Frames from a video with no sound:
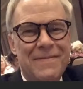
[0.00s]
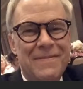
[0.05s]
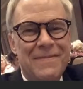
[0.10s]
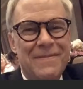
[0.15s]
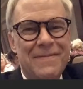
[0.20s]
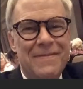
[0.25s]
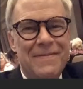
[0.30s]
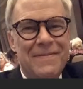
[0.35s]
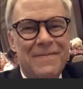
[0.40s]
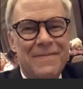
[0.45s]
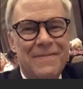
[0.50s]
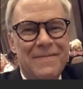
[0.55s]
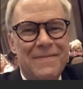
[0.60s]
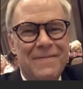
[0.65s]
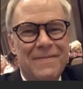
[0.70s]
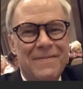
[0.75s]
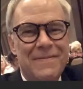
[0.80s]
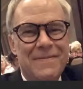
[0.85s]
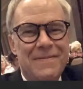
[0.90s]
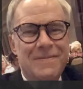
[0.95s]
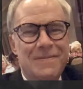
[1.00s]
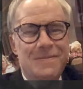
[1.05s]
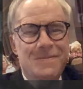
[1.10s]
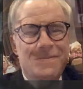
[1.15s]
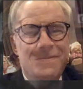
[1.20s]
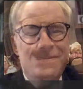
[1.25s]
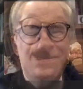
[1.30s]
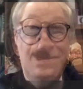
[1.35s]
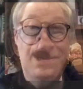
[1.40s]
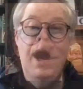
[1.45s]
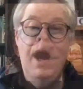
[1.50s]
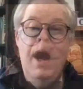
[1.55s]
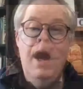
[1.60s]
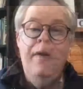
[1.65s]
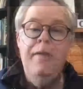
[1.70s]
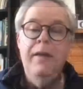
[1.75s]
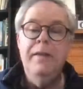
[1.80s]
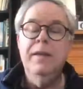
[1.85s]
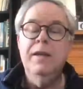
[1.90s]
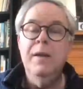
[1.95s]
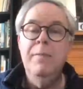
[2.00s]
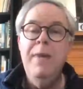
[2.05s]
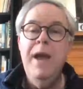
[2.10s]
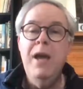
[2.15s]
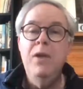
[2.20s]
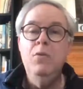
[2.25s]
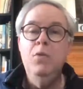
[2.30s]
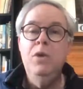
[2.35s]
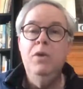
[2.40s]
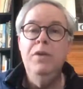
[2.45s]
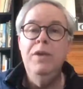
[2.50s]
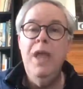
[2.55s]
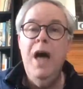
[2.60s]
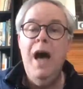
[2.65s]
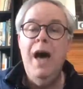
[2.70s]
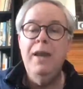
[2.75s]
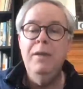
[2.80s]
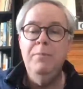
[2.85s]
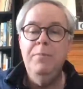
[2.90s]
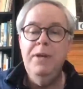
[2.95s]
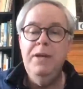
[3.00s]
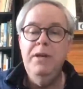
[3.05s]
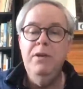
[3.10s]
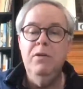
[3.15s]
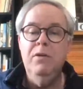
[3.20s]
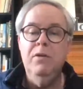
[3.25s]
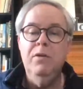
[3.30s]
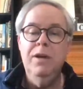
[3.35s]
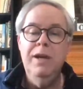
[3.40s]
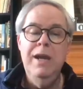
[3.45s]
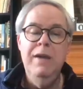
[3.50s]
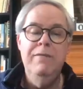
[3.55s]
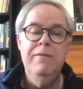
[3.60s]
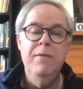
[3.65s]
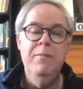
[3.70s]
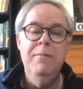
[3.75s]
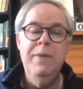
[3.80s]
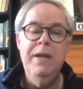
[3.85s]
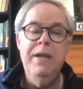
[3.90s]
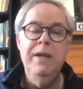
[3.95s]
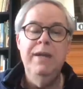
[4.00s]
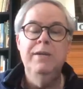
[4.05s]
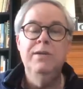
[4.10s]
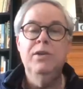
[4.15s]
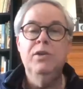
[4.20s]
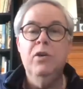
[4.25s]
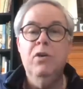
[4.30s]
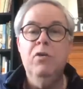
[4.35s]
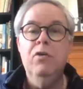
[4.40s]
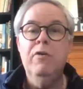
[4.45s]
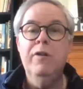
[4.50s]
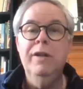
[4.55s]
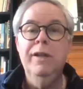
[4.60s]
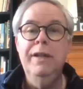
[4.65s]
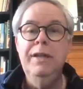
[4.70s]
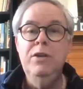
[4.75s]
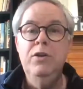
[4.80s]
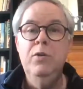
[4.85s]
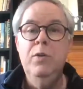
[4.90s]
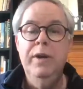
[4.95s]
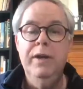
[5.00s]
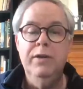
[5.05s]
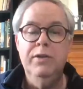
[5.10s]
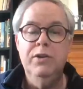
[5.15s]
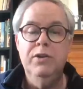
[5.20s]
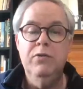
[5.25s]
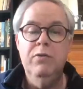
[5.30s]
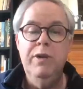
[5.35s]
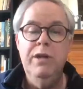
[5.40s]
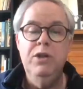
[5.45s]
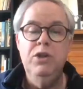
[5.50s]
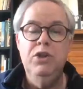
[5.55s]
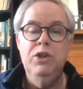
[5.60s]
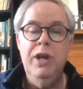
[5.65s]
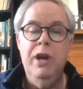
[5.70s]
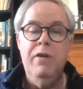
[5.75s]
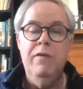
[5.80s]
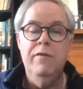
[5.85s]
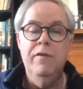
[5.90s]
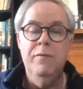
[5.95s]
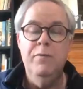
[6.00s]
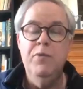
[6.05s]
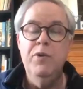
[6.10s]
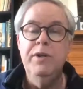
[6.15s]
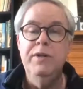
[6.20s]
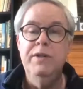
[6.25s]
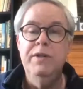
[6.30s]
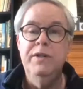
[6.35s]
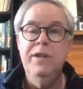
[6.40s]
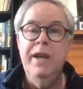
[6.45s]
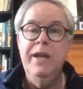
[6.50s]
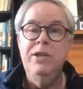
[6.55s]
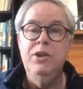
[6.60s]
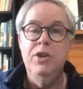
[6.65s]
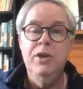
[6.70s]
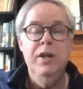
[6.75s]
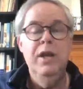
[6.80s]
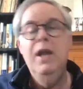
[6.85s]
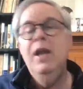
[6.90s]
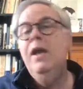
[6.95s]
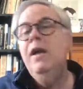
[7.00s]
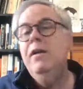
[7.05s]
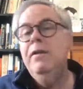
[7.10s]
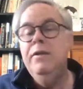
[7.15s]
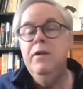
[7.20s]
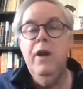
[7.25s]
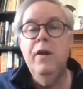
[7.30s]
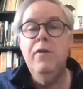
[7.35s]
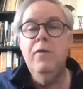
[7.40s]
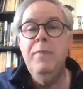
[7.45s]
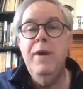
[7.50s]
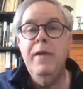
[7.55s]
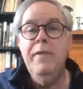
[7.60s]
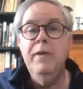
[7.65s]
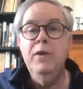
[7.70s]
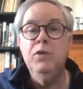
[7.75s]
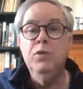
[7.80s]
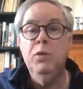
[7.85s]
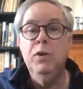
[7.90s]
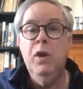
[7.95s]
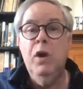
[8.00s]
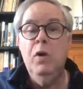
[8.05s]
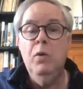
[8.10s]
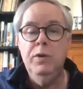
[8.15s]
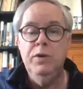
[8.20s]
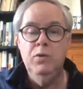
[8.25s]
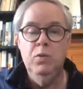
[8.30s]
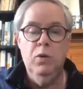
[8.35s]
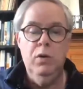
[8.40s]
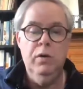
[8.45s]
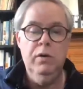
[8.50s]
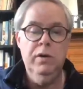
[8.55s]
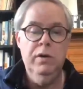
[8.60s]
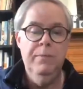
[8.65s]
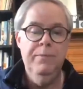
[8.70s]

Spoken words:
You should be aware, though, that the command will not appear if the meeting is currently doing a screen share of a presentation. The other methods will always work.